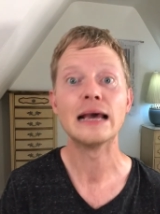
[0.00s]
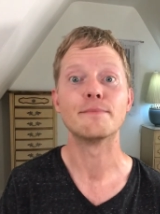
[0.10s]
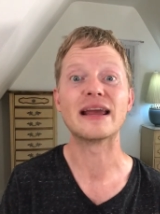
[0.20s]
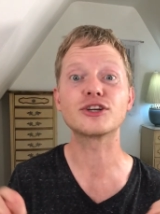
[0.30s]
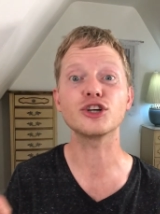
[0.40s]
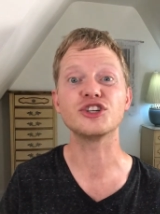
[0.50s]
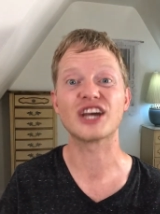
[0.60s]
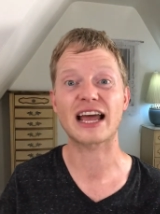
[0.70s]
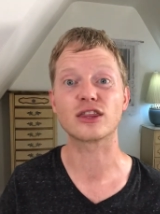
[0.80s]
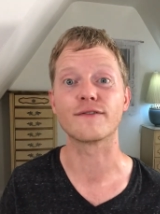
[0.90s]
make sure you
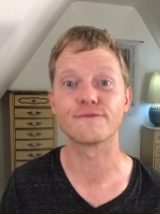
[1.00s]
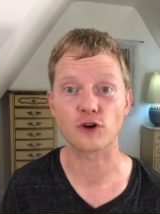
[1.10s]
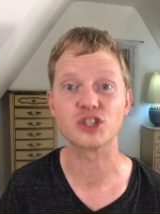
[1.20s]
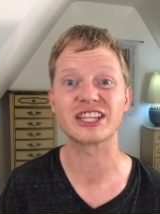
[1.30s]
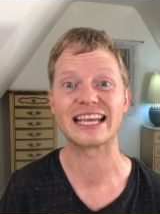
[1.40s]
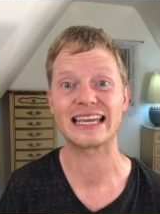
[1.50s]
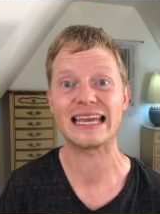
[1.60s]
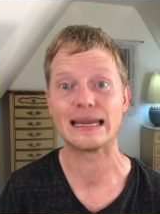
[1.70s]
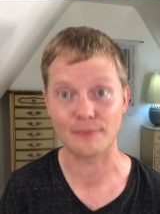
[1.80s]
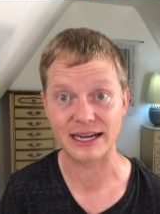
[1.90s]
check out the first link
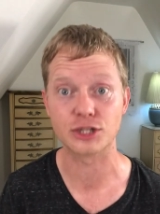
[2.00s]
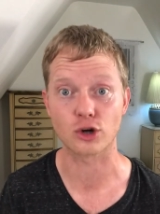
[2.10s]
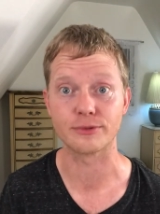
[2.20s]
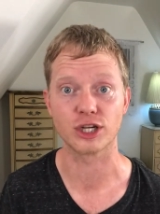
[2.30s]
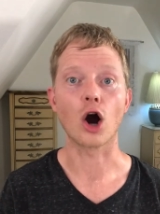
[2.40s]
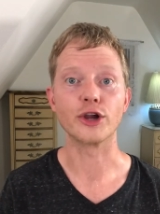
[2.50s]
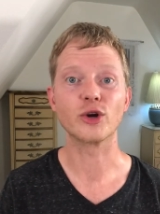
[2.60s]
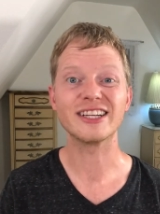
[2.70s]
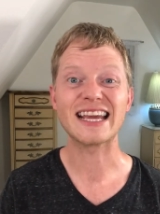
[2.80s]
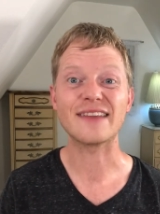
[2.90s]
in my description. Are you
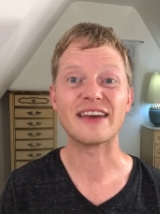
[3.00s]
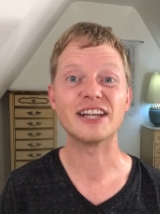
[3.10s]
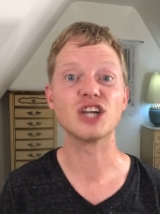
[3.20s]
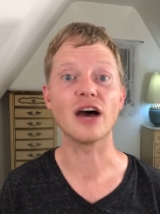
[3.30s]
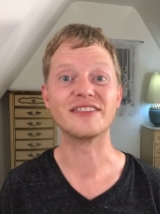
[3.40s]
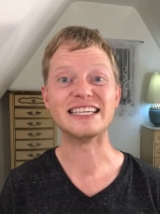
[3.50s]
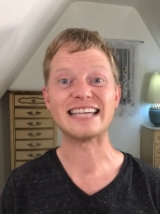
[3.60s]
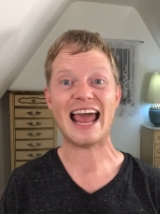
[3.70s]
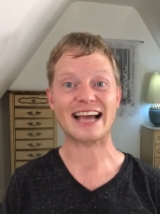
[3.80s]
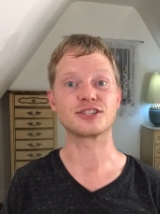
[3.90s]
going to take advantage of
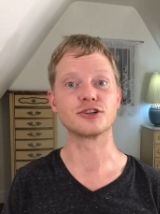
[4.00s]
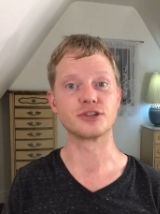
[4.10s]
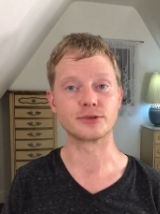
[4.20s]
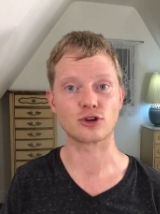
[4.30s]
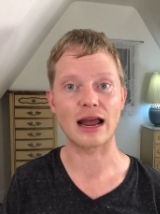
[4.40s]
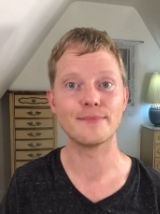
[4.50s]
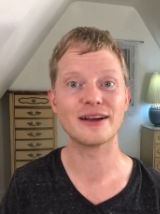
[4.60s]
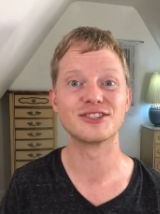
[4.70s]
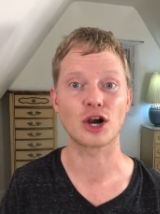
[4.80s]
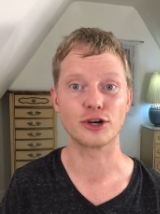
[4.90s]
these extra subscribe
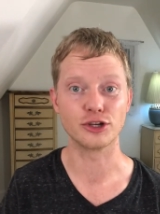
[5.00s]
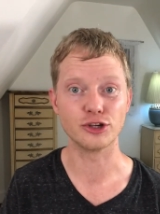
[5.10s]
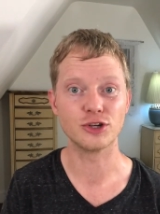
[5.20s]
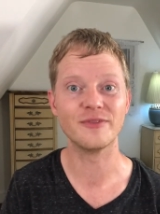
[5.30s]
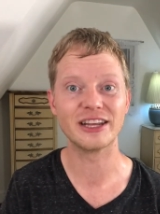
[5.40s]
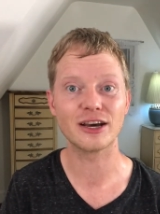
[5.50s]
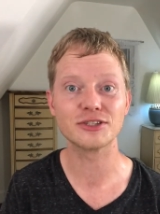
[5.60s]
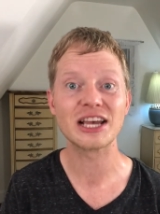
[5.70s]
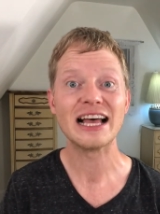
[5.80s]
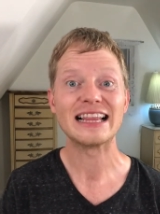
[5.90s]
buttons on your YouTube
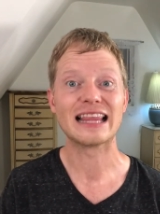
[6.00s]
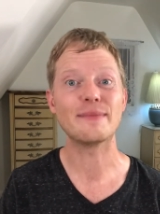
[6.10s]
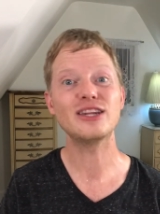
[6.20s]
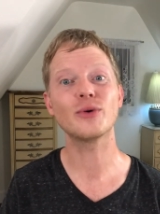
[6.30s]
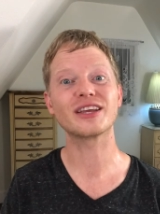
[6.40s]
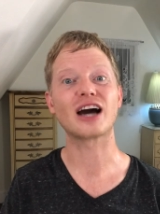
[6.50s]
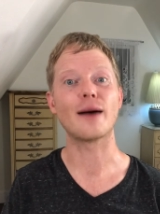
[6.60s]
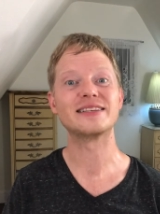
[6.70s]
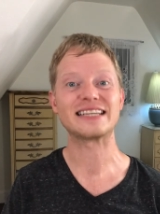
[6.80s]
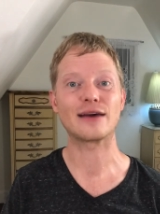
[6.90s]
videos? Let me know in the
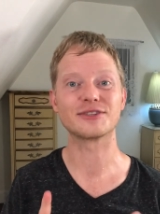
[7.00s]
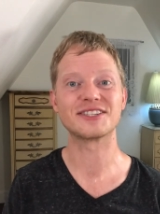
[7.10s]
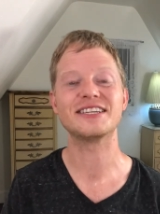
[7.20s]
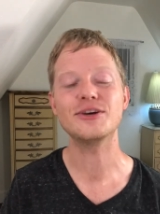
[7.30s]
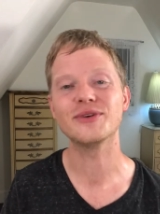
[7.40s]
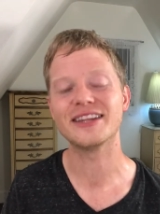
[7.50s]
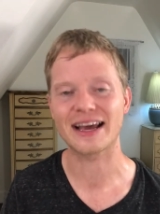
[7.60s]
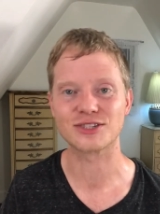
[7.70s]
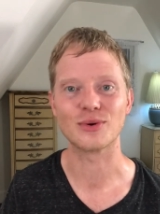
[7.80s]
comments and I will see you in the next